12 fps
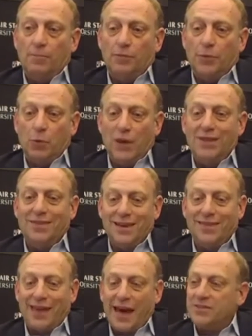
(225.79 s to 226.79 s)
we think
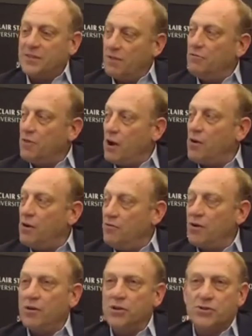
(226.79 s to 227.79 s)
that's a very,
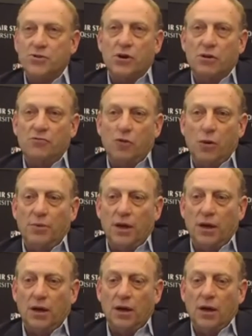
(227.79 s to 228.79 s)
very strong
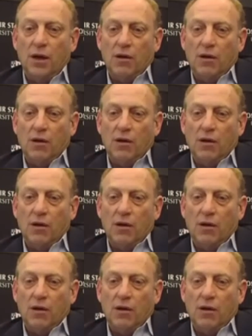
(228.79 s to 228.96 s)
formula